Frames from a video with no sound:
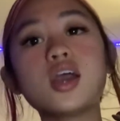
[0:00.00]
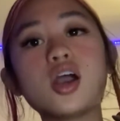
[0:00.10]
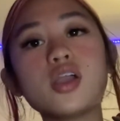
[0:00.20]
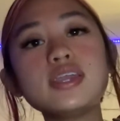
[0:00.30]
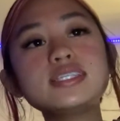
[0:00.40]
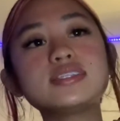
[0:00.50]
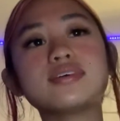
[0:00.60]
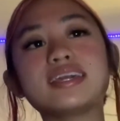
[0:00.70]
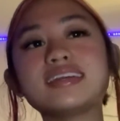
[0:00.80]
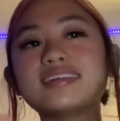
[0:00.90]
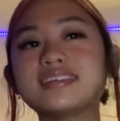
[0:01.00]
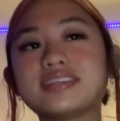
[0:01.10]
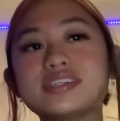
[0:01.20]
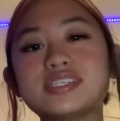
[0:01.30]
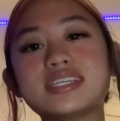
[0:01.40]
All right, so in
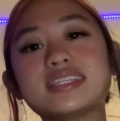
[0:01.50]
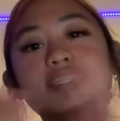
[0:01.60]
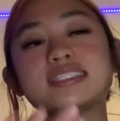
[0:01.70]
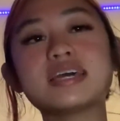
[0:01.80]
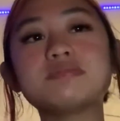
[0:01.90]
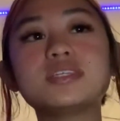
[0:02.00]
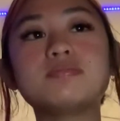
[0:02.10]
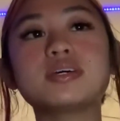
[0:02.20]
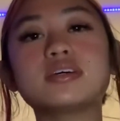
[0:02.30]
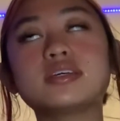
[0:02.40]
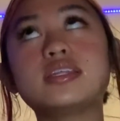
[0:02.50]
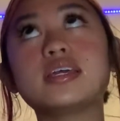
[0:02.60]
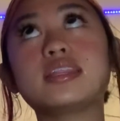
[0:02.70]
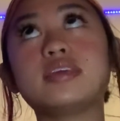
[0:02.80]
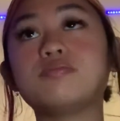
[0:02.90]
conclusion, the steps to build
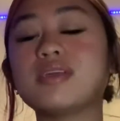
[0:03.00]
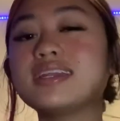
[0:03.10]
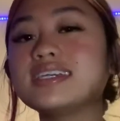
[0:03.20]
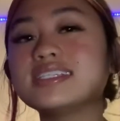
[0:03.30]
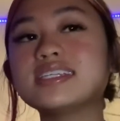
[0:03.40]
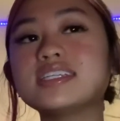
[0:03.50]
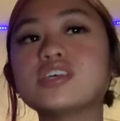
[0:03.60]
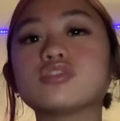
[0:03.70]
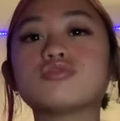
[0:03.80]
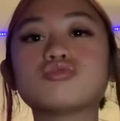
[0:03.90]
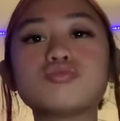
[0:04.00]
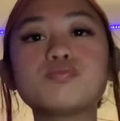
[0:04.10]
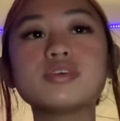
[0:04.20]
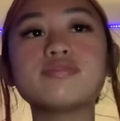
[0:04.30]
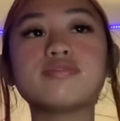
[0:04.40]
the brand identity are super
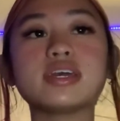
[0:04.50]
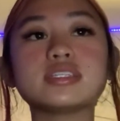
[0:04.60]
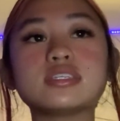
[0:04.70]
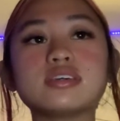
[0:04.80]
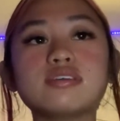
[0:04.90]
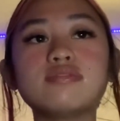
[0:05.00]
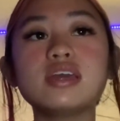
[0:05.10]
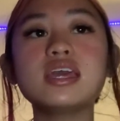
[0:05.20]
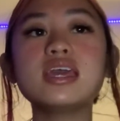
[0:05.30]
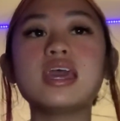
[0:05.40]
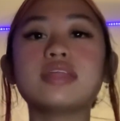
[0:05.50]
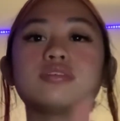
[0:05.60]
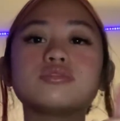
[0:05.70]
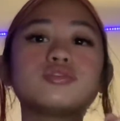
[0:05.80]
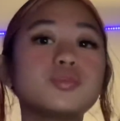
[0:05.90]
effective and they're
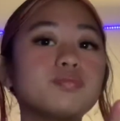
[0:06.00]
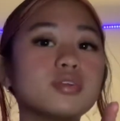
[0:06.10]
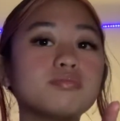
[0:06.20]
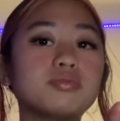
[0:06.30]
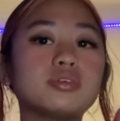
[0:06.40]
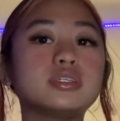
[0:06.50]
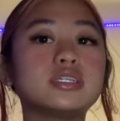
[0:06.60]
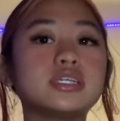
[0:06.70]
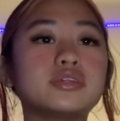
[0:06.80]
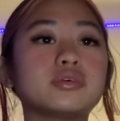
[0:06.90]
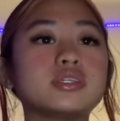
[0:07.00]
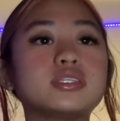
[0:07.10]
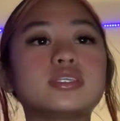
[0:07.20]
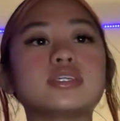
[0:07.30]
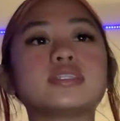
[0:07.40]
super important in order
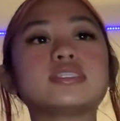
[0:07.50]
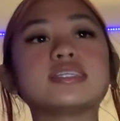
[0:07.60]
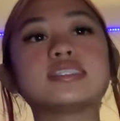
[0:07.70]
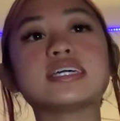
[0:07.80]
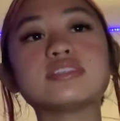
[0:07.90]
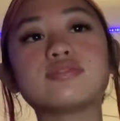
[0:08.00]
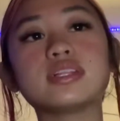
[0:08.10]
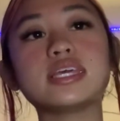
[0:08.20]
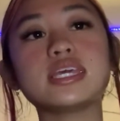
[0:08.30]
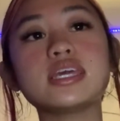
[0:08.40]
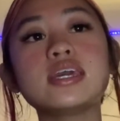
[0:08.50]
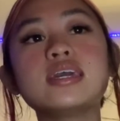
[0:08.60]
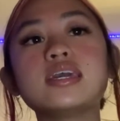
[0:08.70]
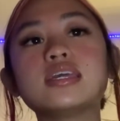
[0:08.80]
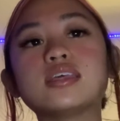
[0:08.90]
to successfully
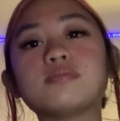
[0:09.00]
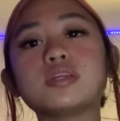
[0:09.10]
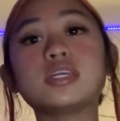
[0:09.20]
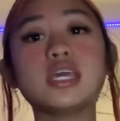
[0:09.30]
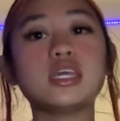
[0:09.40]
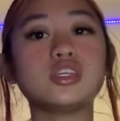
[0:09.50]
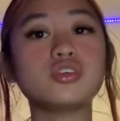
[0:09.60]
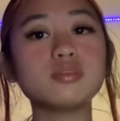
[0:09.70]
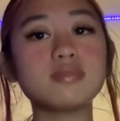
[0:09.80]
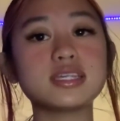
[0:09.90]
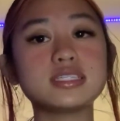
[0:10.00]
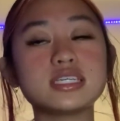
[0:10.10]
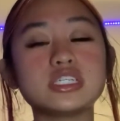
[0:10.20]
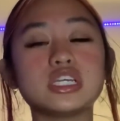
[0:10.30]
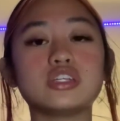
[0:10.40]
communicate your
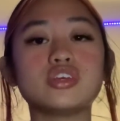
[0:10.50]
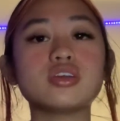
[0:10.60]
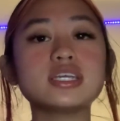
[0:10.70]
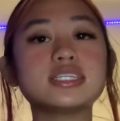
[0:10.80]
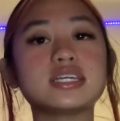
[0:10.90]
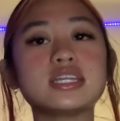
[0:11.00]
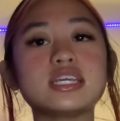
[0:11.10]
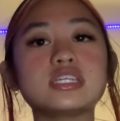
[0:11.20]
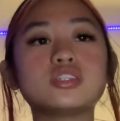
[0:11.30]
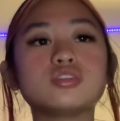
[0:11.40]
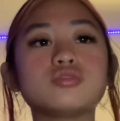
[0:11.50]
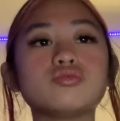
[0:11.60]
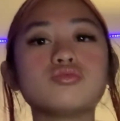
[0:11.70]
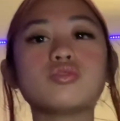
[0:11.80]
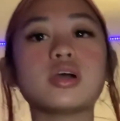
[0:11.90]
message and your identity
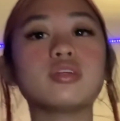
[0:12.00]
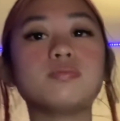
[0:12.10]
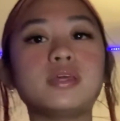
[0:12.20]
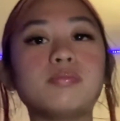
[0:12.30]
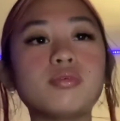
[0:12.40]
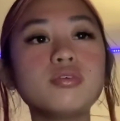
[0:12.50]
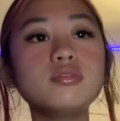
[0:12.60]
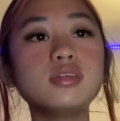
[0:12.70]
to other people.